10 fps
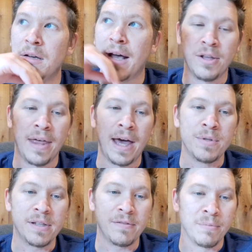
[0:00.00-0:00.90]
And so that
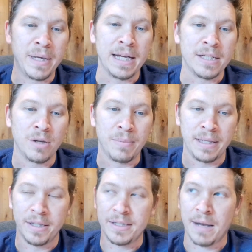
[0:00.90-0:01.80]
was, for me, it took
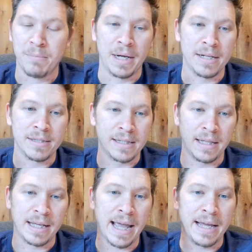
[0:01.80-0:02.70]
me 10 minutes to
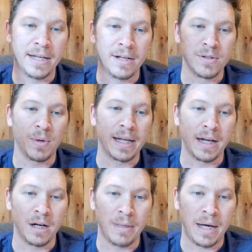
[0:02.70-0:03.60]
say like, hey, here's what I
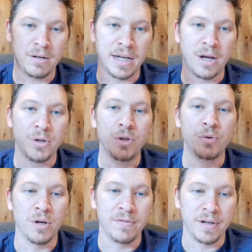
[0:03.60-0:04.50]
care about. Now you
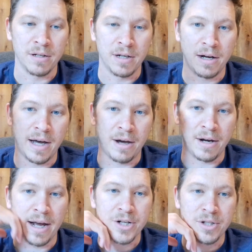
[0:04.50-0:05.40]
go figure out how to
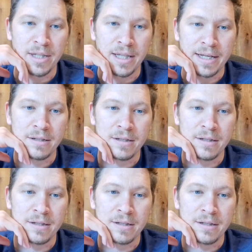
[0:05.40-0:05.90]
actually like